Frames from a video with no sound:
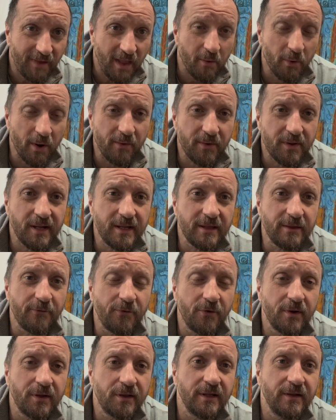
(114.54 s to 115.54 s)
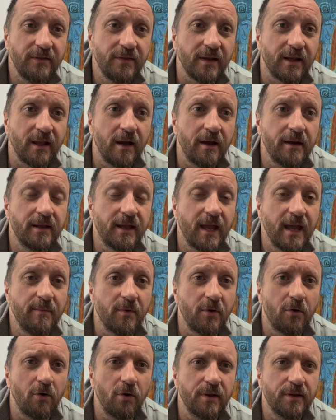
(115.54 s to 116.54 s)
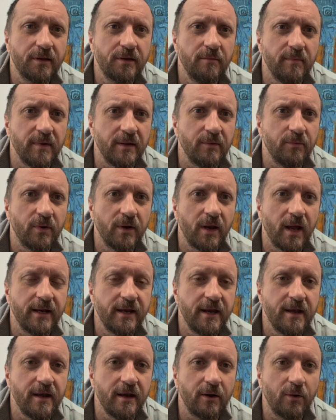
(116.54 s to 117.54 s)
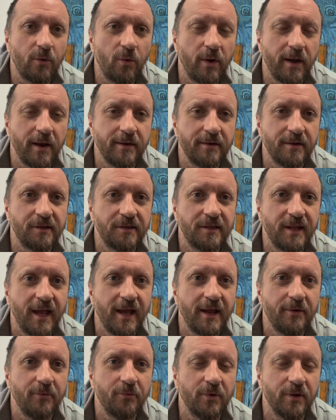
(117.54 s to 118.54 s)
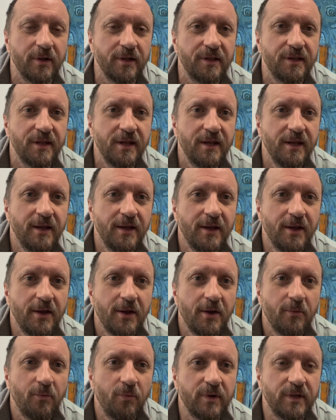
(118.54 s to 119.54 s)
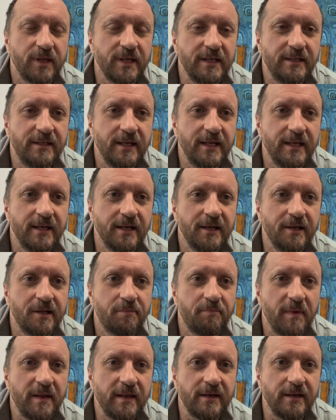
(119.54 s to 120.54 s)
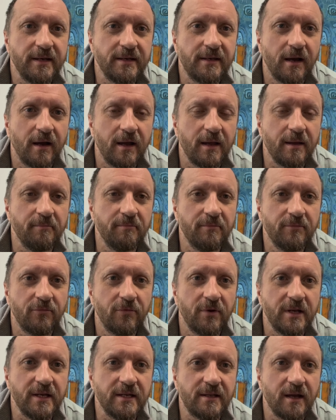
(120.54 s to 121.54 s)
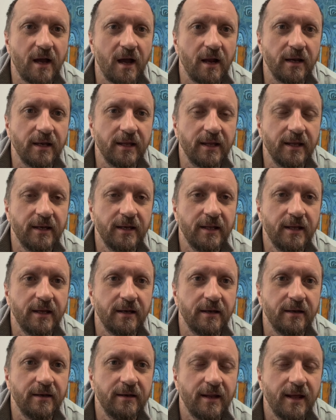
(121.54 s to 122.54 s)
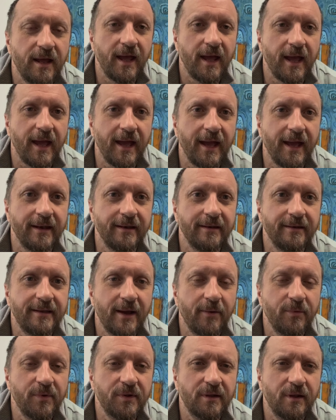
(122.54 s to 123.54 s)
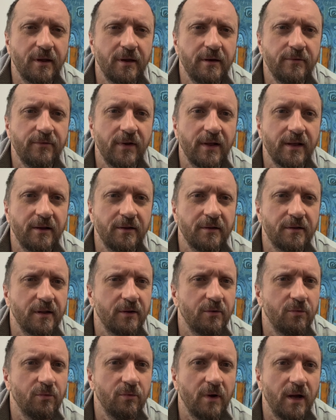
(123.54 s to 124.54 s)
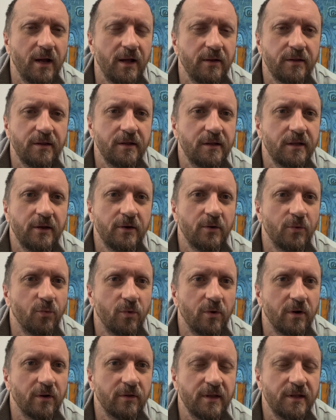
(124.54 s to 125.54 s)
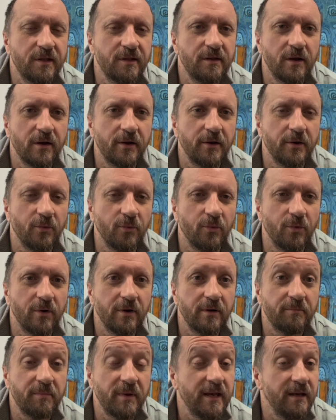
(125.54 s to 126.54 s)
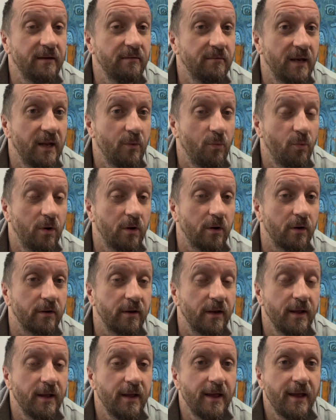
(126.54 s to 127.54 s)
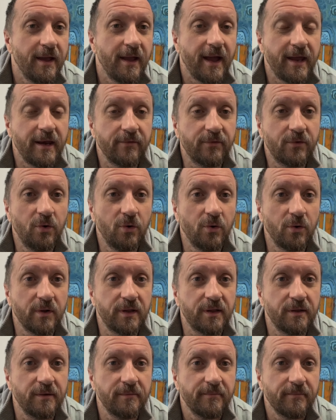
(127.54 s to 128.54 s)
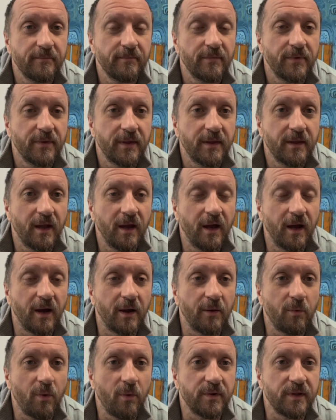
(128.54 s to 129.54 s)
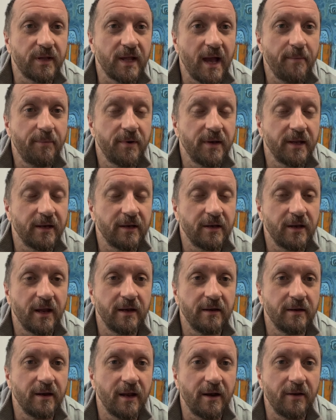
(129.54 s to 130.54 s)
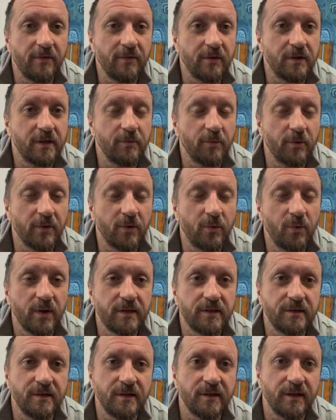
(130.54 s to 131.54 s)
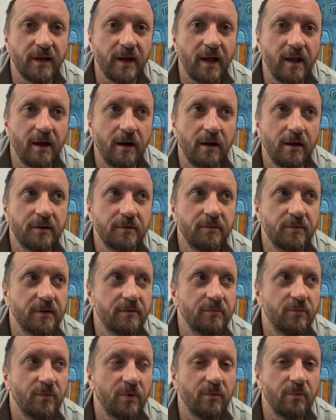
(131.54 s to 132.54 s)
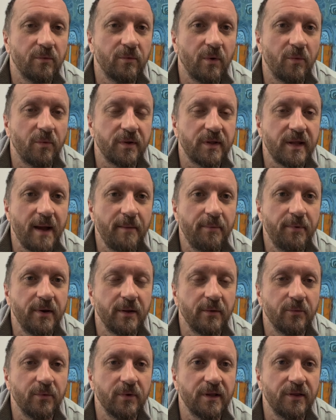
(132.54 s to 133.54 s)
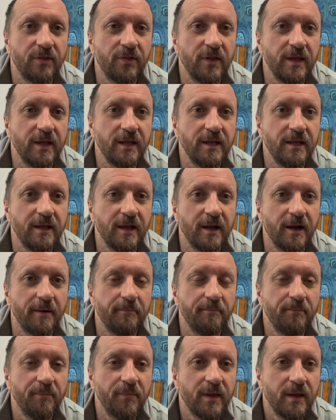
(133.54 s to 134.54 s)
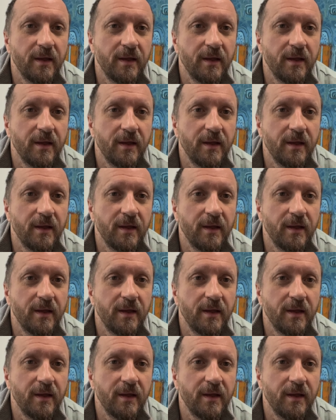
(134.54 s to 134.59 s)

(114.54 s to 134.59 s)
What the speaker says: What I would say the first thing that kind of came across to me, what I didn't quite understand was he didn't spend any time really dialing it in. And that was kind of like, I was like, well, how's this going to work? This is not going to work, but it worked. And of course, what was happening, and you see one of the questions that I asked was, what was happening was the,